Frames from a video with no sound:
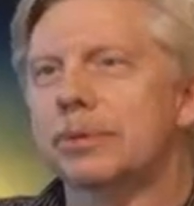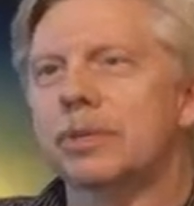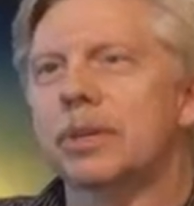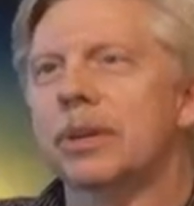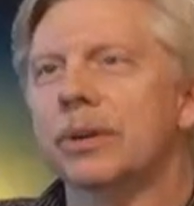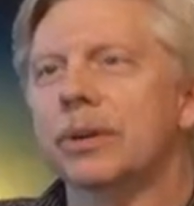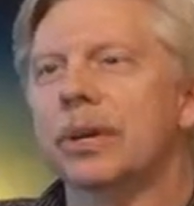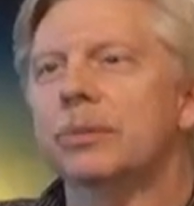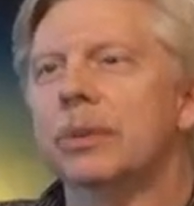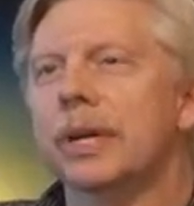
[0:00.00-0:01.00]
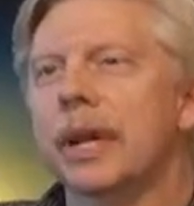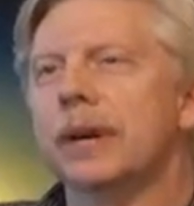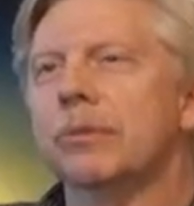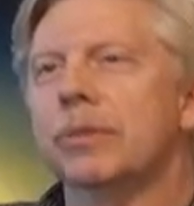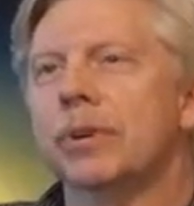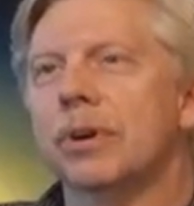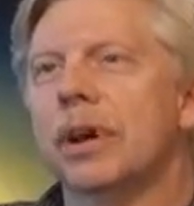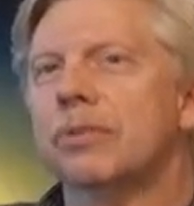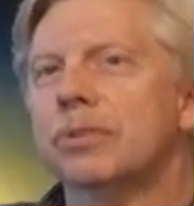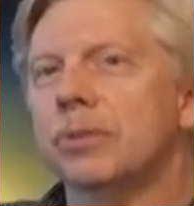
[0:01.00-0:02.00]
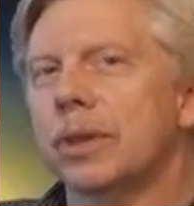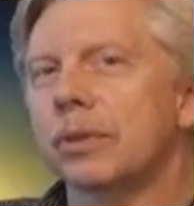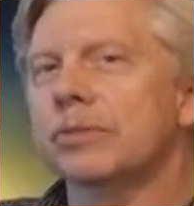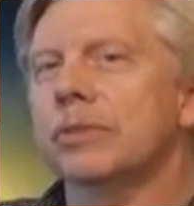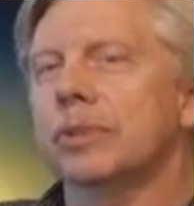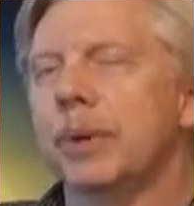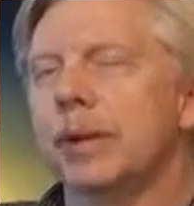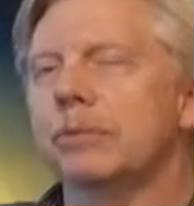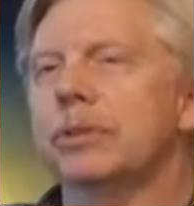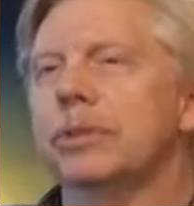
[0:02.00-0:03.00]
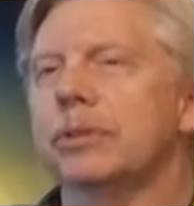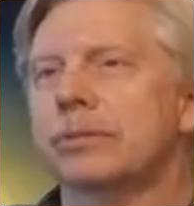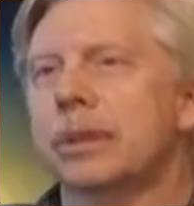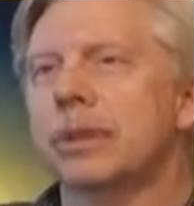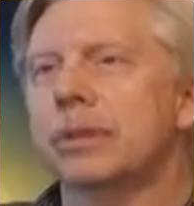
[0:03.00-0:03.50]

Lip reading: of scenario like we have with RF. So that was very beneficial for